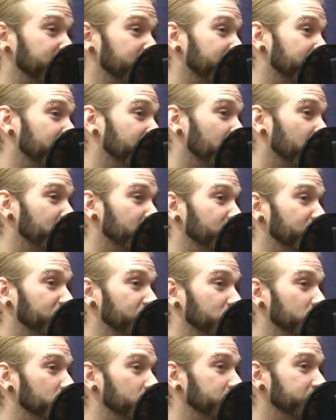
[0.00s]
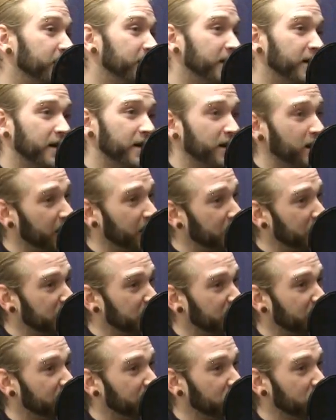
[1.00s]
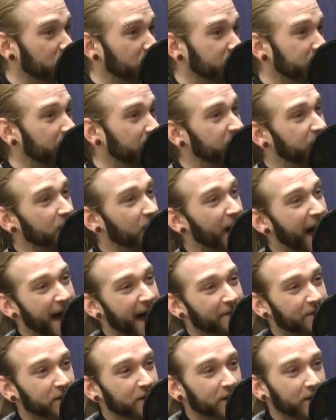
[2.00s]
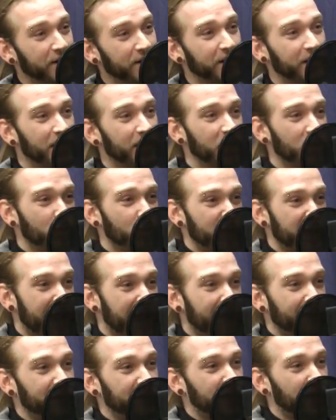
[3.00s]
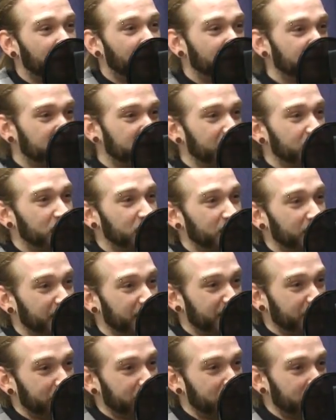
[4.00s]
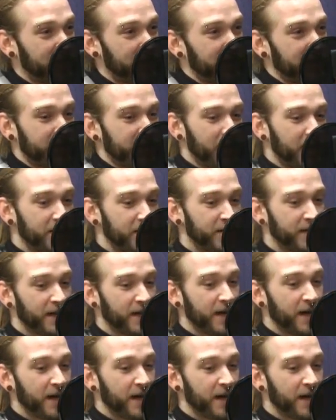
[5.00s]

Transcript: to dinner uninfused. Nothing's infused until after we have the conversation, as we just discussed.